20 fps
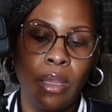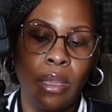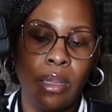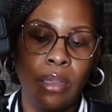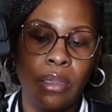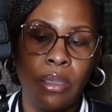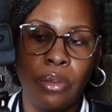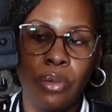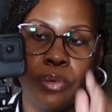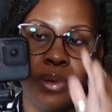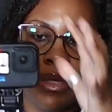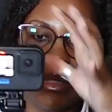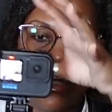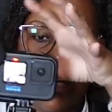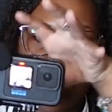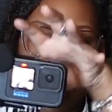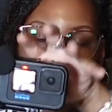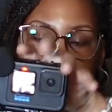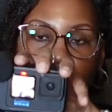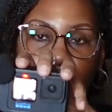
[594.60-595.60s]
little
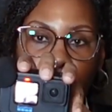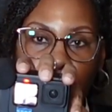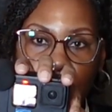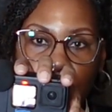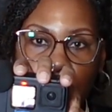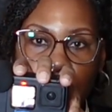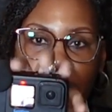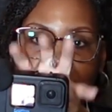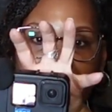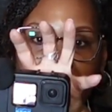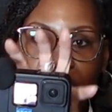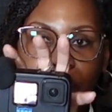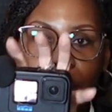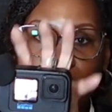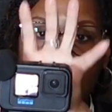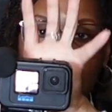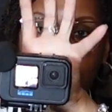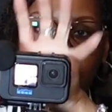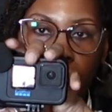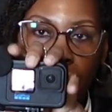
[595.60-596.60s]
accessory versus having
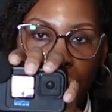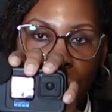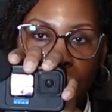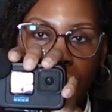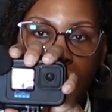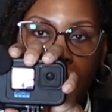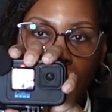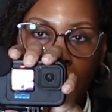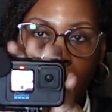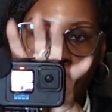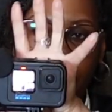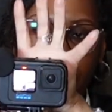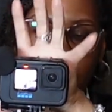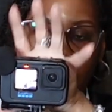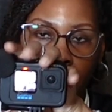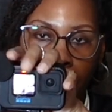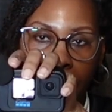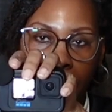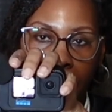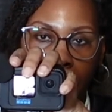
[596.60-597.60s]
to put your hand up here
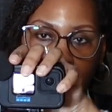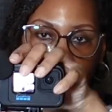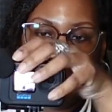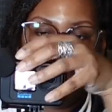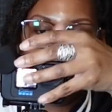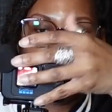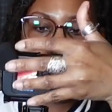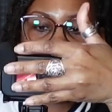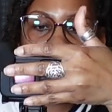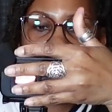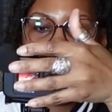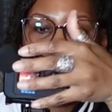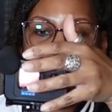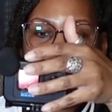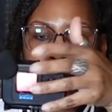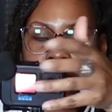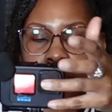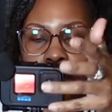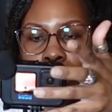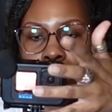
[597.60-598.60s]
on the camera,
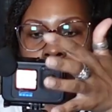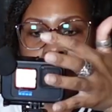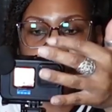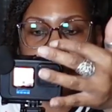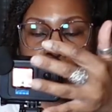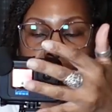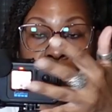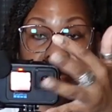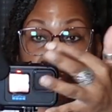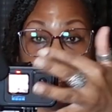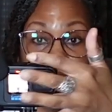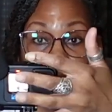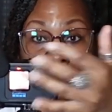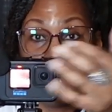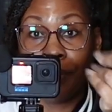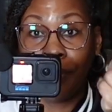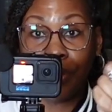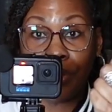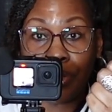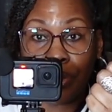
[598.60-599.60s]
accidentally putting your
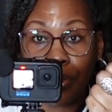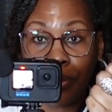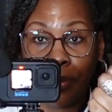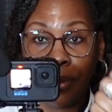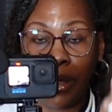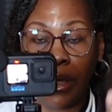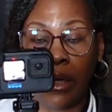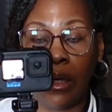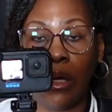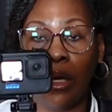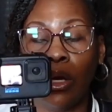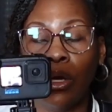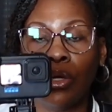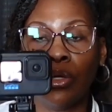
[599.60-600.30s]
finger in the screen.